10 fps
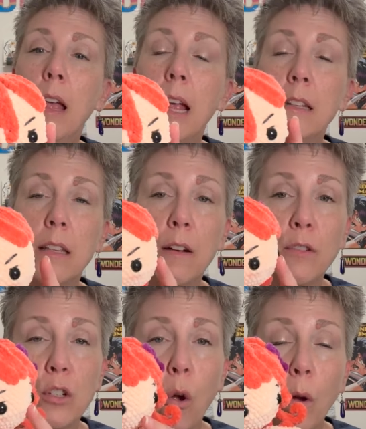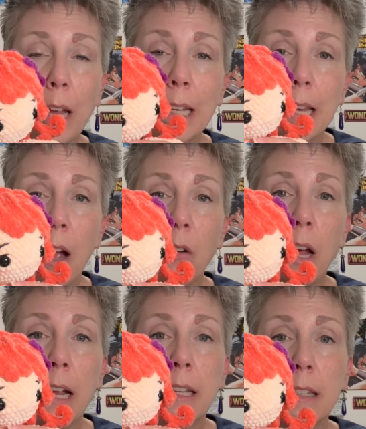instead of sewing it down,
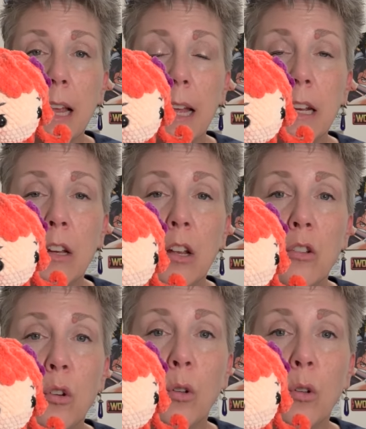I decided to,